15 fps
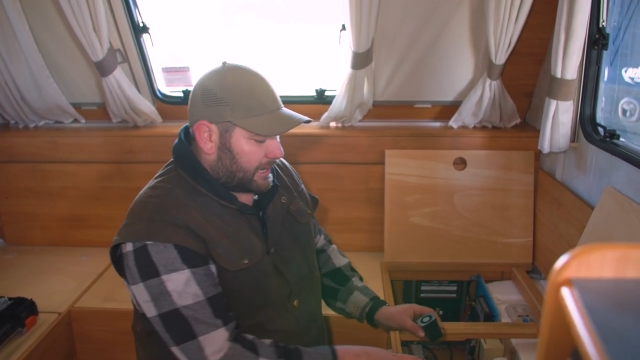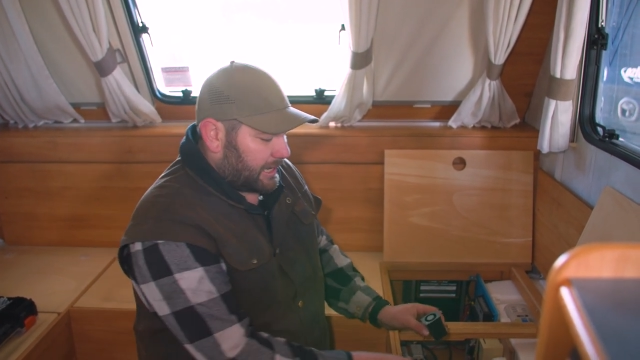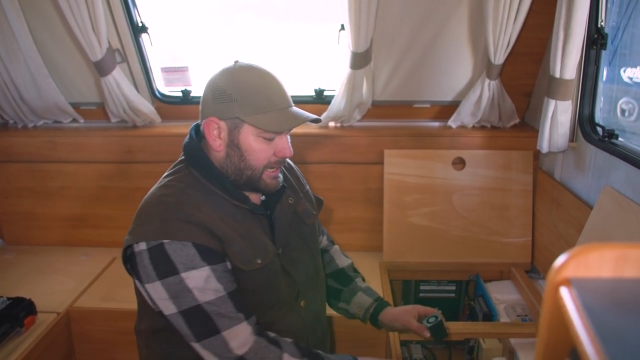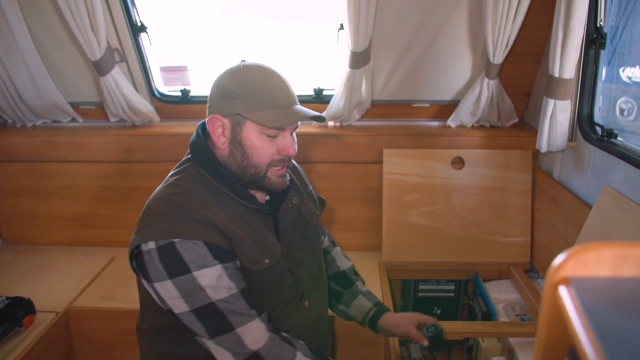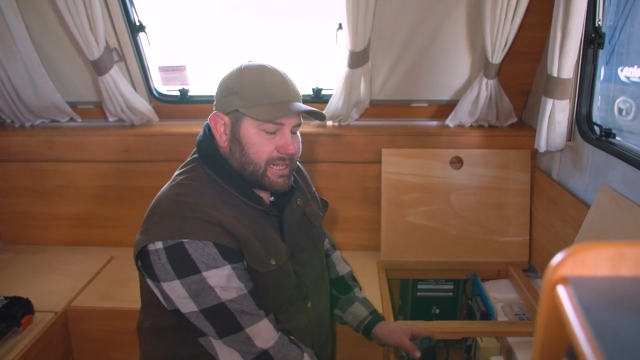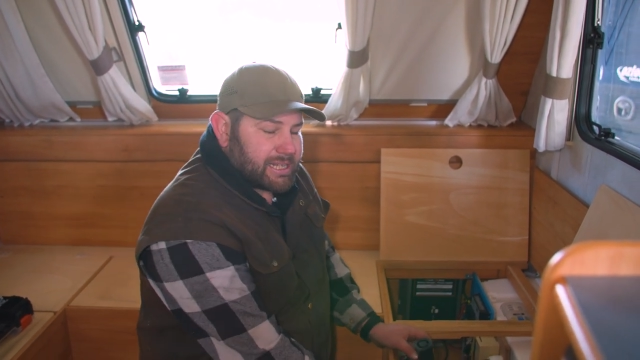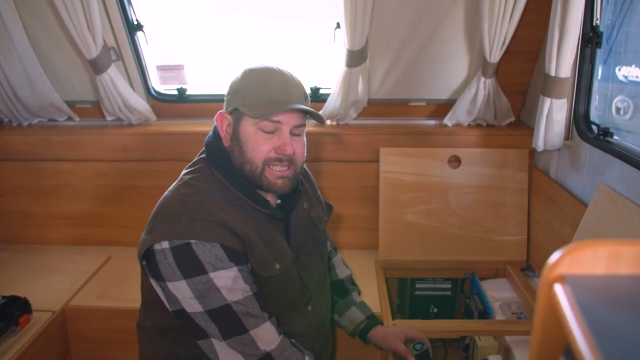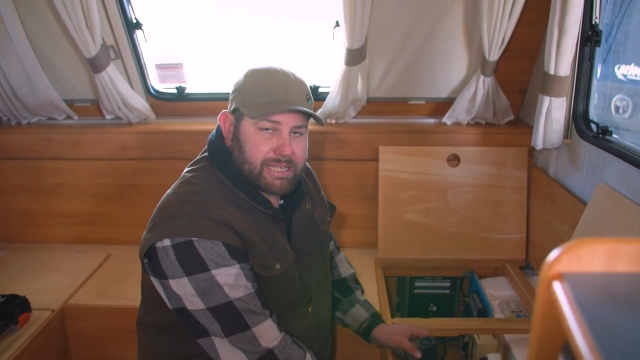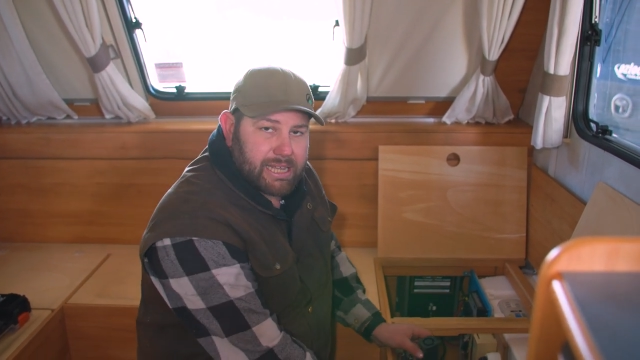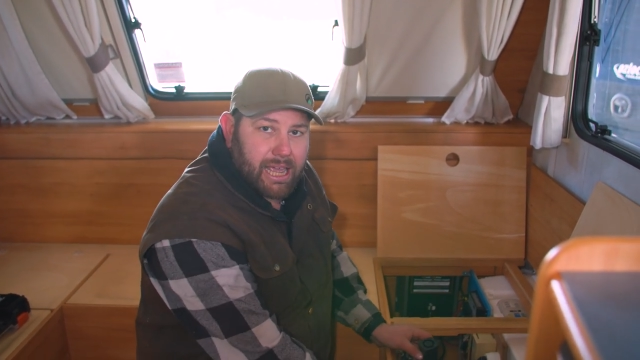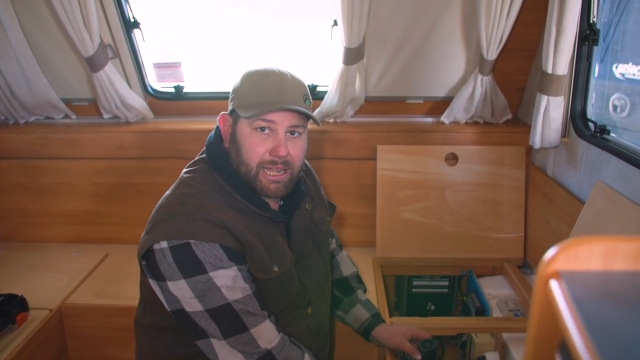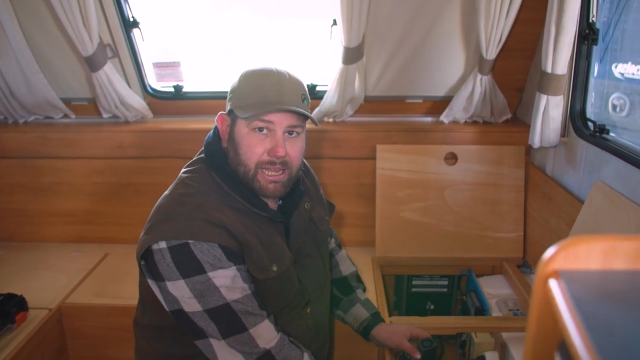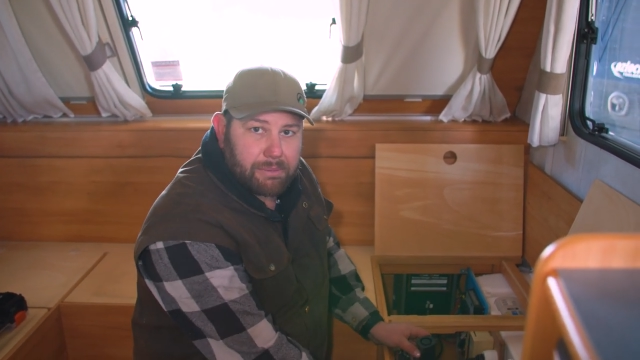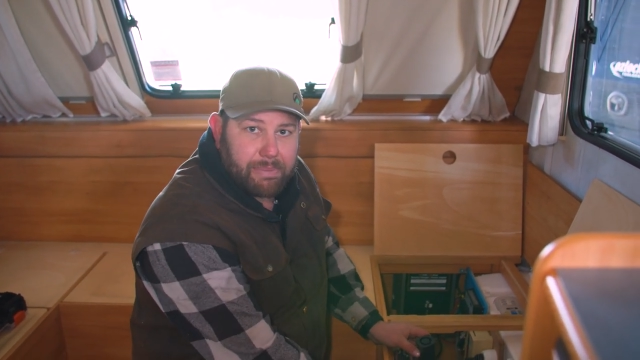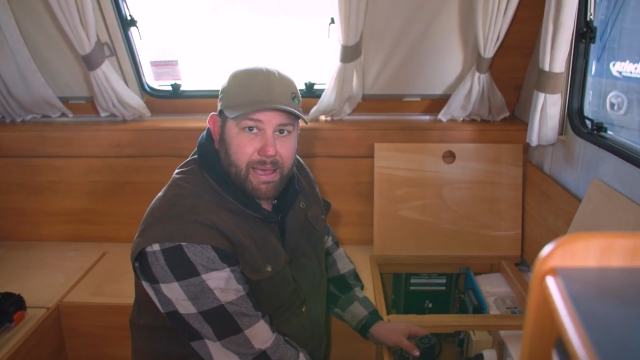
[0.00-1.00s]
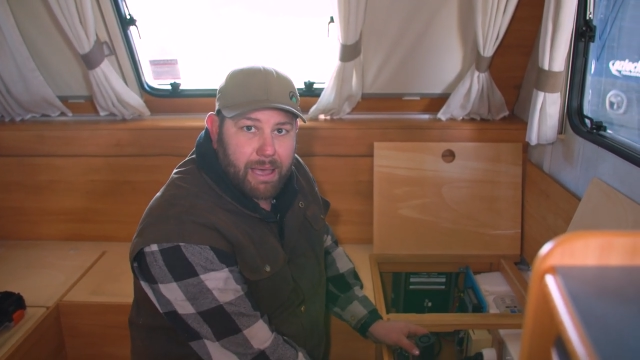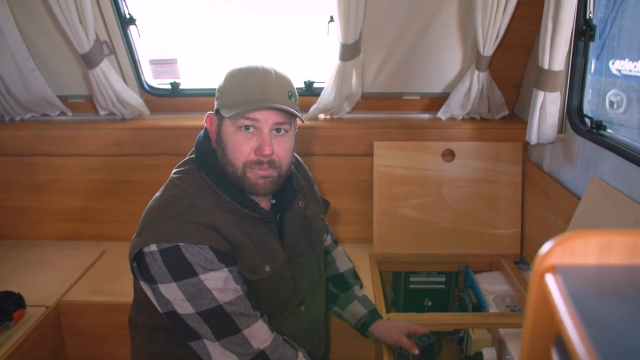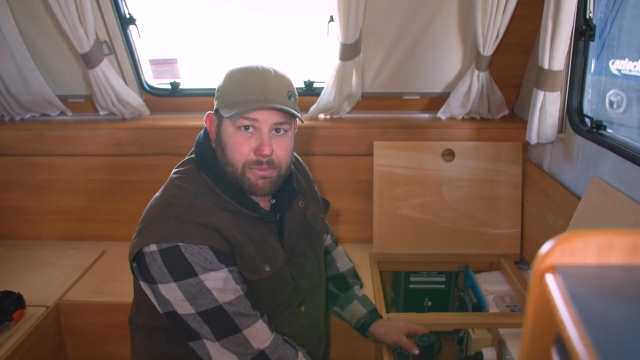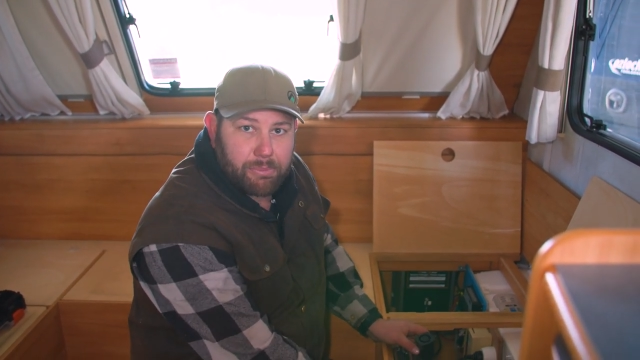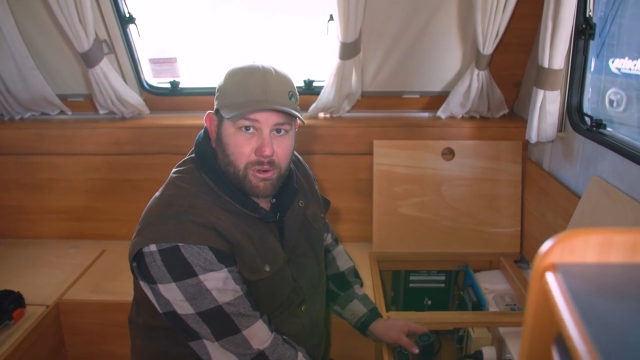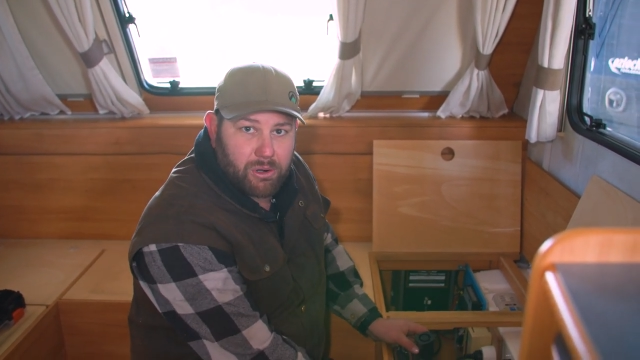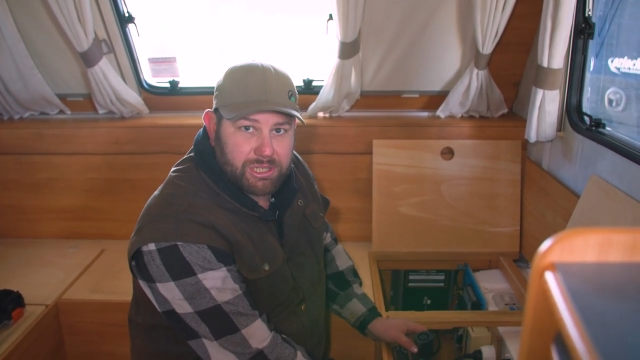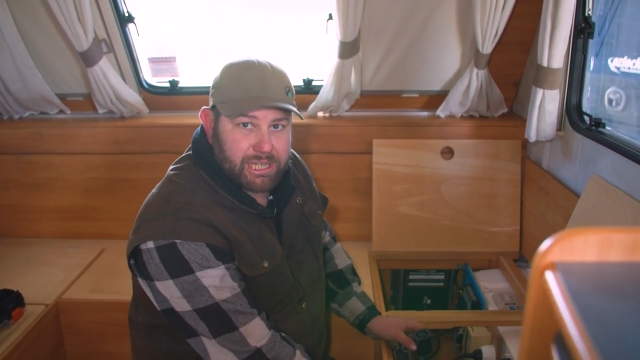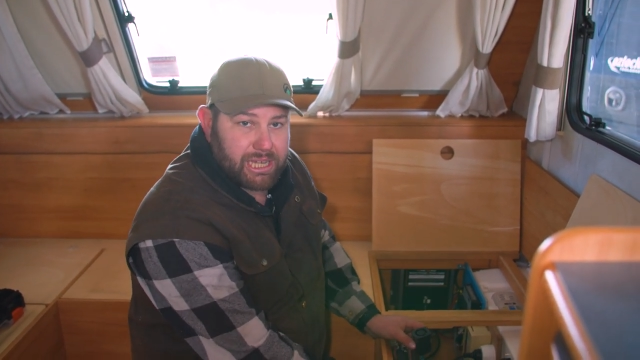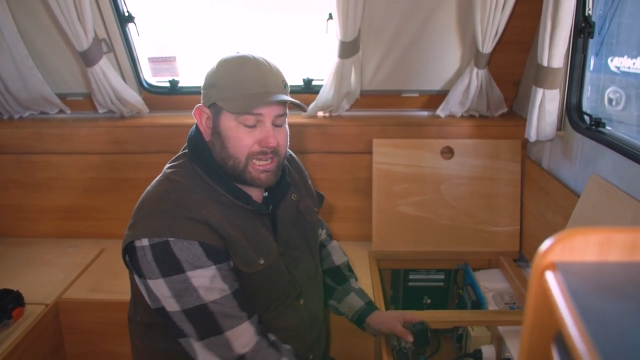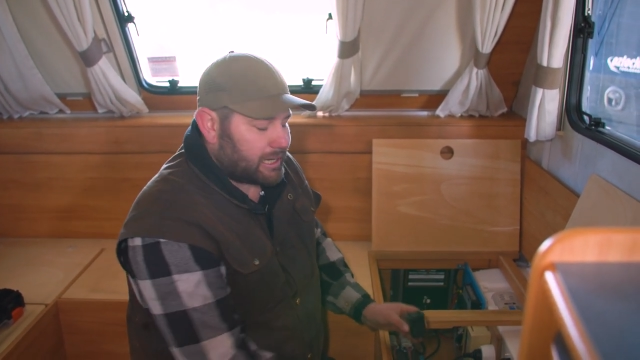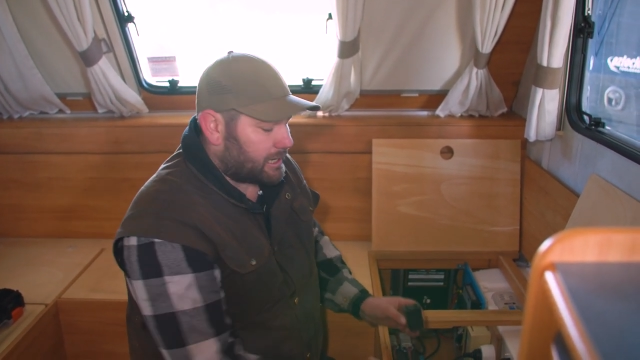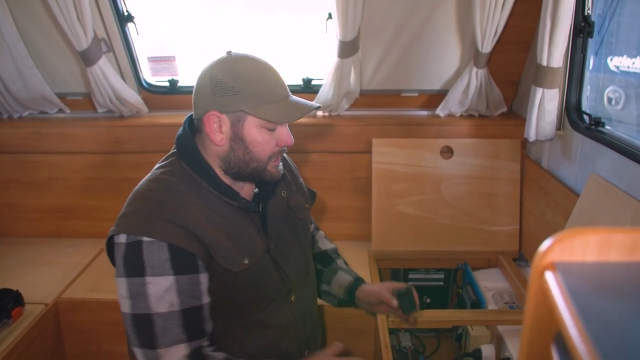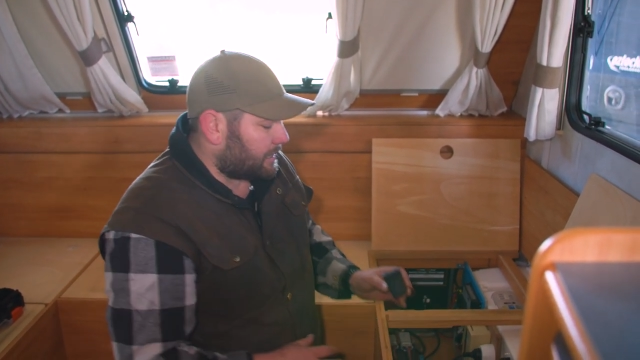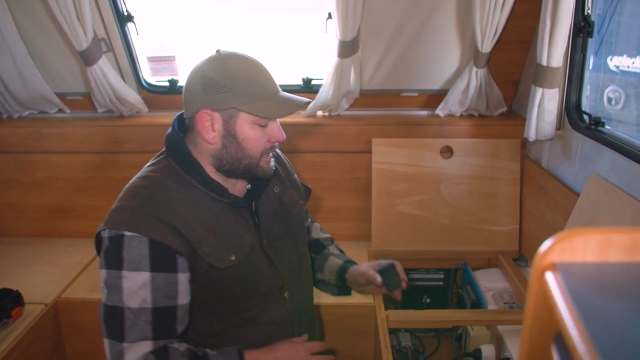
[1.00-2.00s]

in this uh, compartment box here.